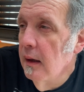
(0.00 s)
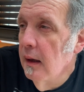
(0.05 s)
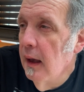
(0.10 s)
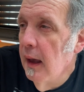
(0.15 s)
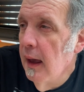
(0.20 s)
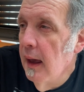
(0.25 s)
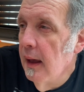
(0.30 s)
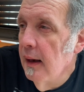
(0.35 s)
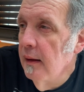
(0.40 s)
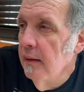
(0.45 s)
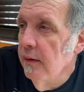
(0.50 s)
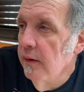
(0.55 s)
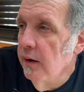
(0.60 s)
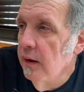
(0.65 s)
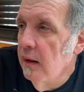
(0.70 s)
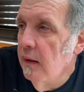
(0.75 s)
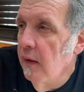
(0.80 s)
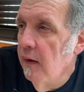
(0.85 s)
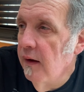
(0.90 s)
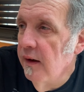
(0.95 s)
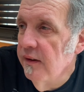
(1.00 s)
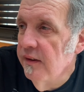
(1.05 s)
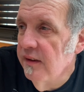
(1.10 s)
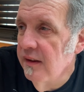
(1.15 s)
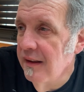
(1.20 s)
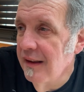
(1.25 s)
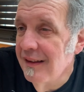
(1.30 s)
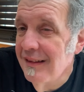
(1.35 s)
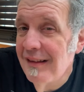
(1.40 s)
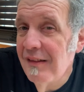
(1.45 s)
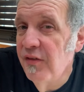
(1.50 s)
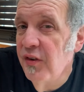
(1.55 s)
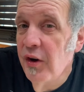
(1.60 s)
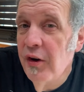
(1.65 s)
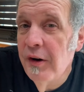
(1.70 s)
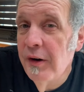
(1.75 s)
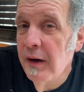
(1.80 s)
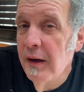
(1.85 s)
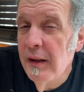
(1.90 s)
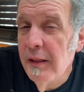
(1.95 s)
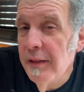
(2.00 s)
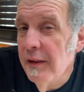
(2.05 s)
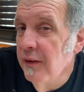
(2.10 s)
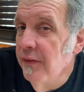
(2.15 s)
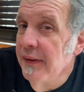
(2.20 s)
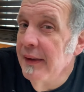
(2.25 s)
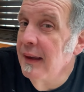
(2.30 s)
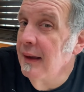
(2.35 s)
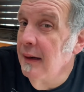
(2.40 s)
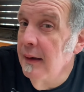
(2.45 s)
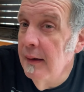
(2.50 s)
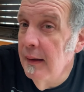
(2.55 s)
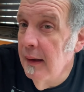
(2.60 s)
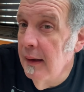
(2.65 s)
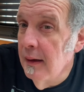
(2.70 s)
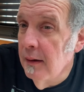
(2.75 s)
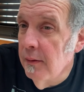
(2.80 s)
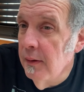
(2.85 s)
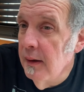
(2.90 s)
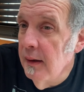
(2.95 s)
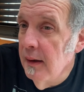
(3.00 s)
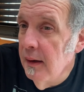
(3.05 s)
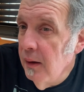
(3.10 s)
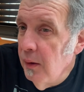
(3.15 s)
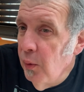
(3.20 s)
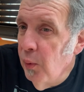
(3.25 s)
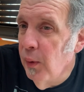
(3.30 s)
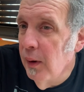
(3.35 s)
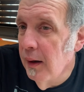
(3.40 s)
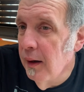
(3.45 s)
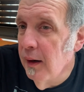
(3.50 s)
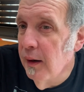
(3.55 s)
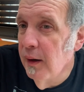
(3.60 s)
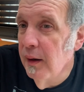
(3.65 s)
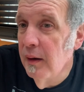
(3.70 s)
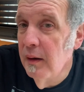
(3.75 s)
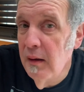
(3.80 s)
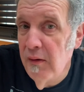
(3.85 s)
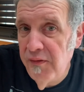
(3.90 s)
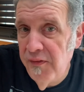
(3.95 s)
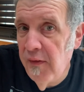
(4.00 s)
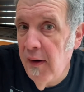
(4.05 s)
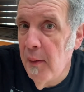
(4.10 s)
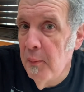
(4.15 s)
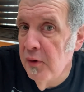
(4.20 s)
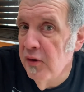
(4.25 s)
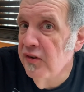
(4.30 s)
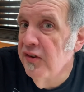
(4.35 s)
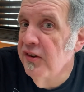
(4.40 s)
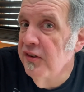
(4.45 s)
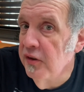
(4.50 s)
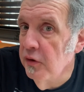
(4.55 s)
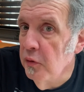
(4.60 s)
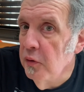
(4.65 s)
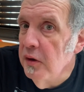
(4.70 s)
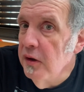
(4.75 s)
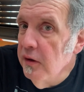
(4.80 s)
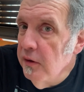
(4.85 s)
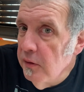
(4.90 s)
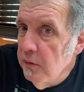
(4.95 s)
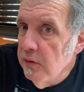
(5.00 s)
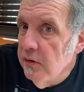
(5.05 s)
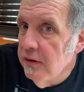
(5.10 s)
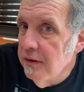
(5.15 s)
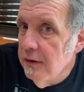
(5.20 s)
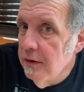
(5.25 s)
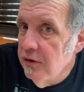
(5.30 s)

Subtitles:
add a little clause to this. If you're living in an area where farmers do use